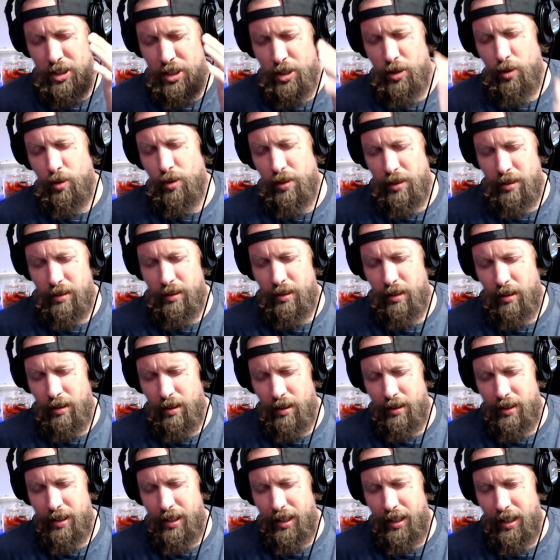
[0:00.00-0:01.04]
Junior
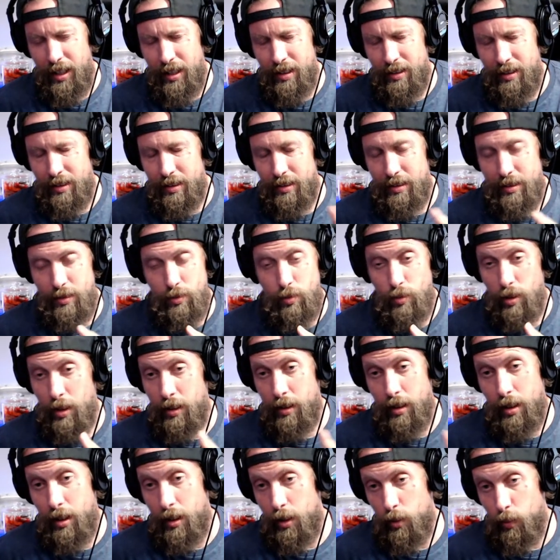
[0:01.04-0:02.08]
arcade that's
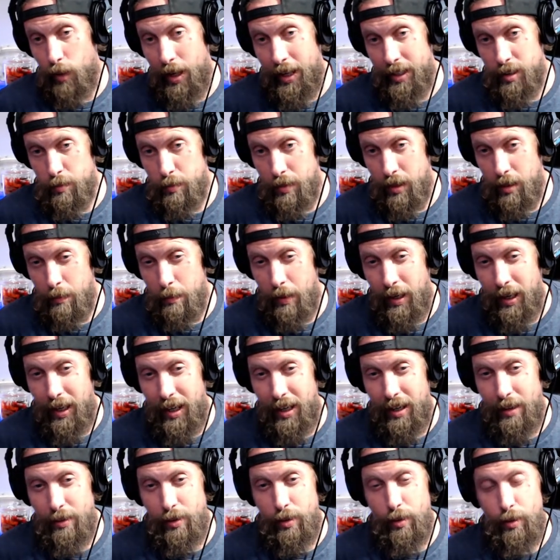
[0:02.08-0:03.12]
running on a Raspberry
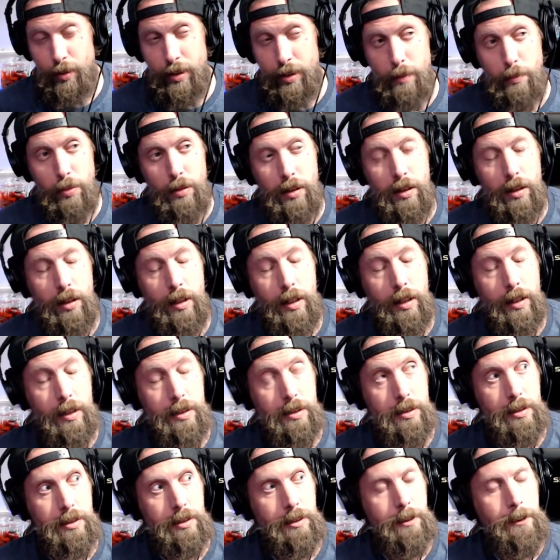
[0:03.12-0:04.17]
Pi 3
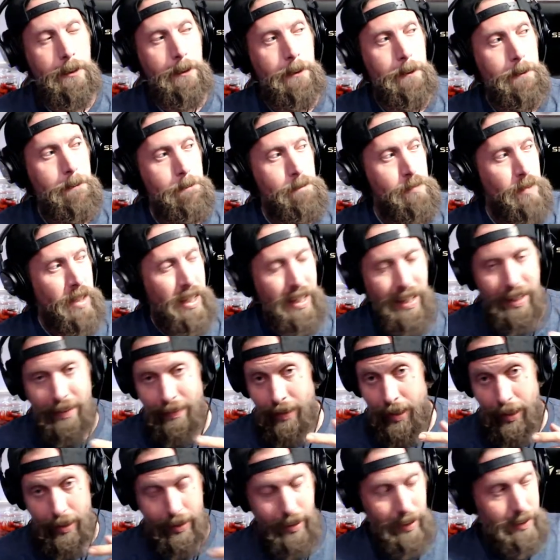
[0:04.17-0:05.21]
Plus. And
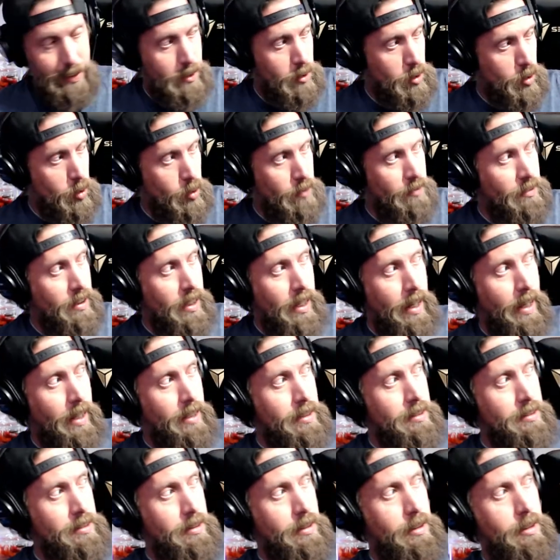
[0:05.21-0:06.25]
then I got the goofy
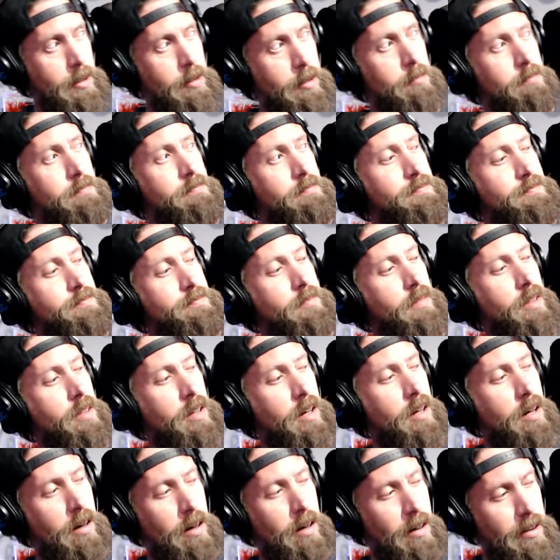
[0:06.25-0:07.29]
ass um,
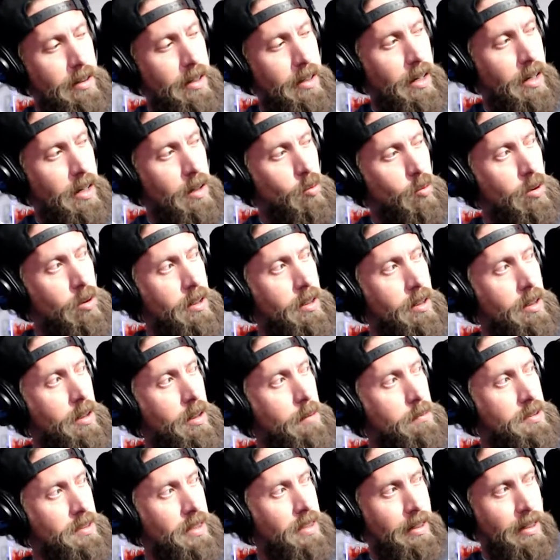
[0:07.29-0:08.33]
arcade one
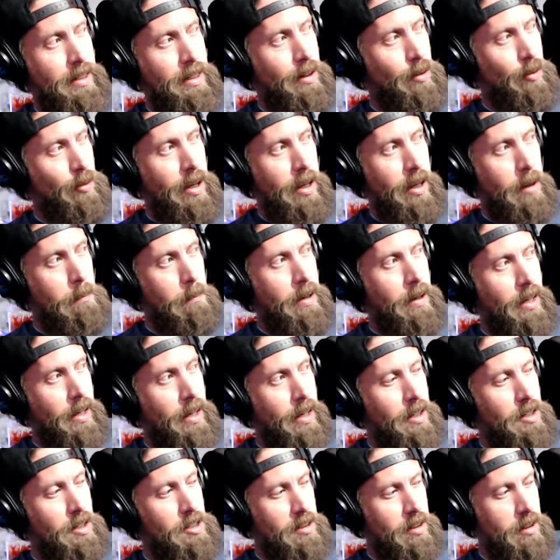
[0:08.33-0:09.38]
up. So I got a
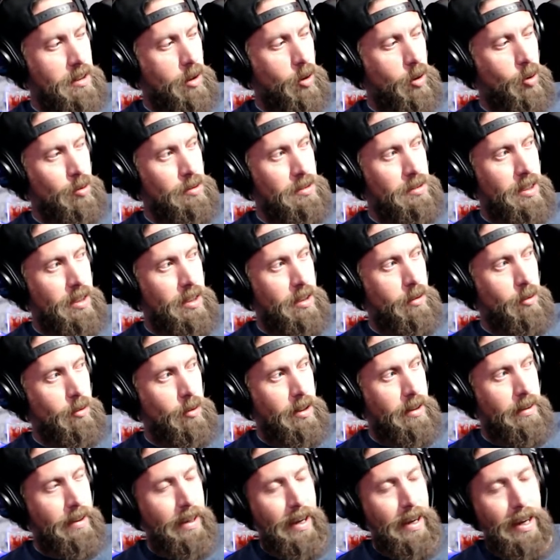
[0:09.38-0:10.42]
Rampage and a Golden Tee of one
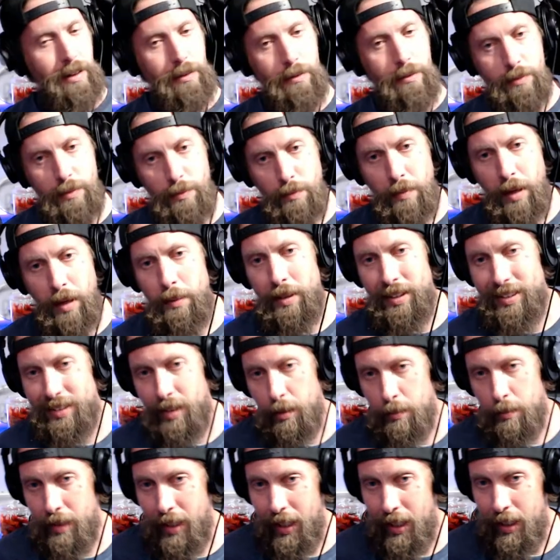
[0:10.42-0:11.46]
of that. Maybe
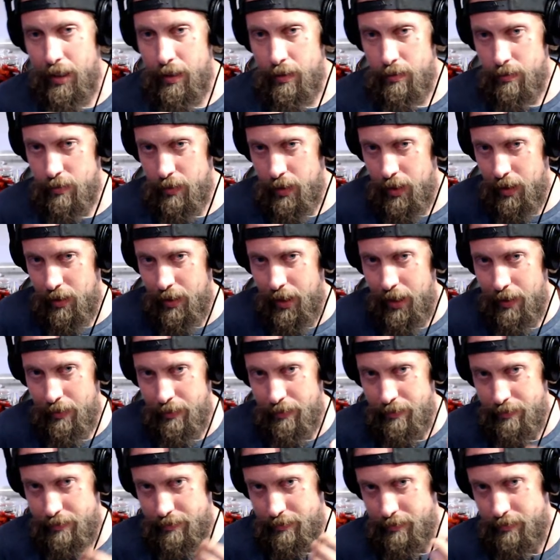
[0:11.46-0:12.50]
someday I'll have,
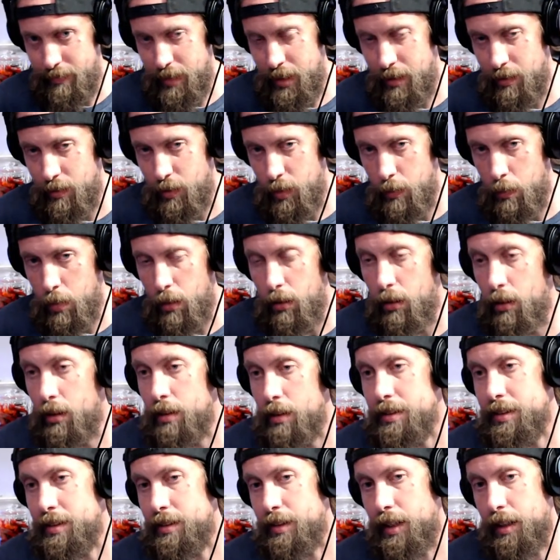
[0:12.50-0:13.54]
you know, the
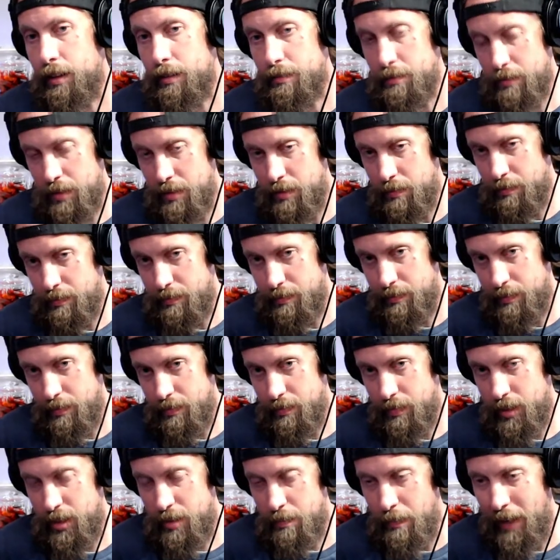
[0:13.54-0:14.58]
balls and I'll
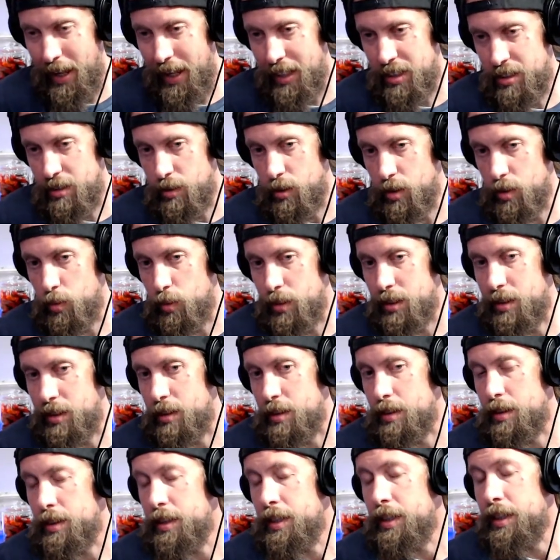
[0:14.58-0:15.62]
smash those with the